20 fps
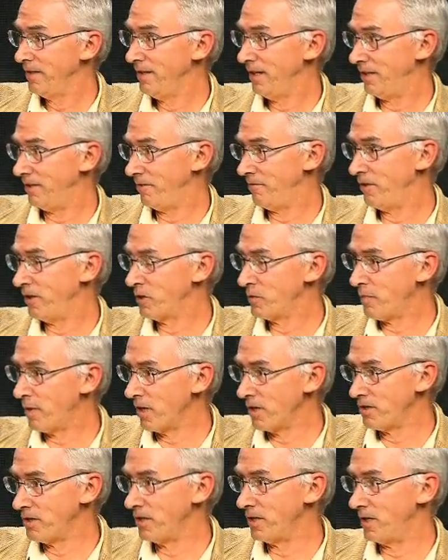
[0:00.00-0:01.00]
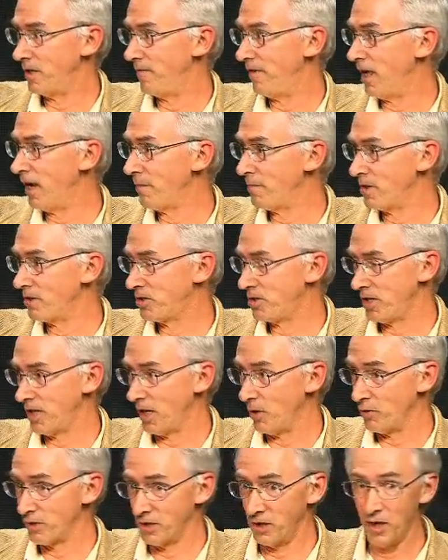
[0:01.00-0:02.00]
And the first person to develop this
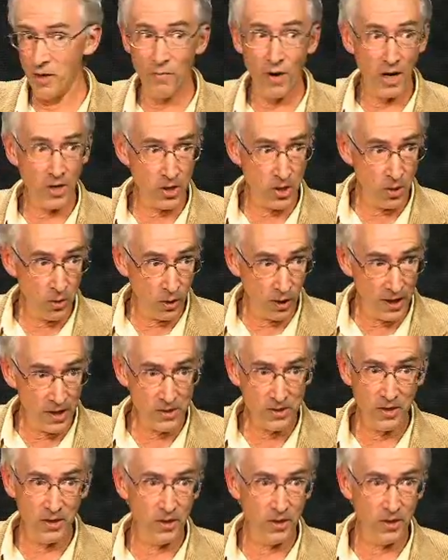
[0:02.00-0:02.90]
theory was Lynn Margulis,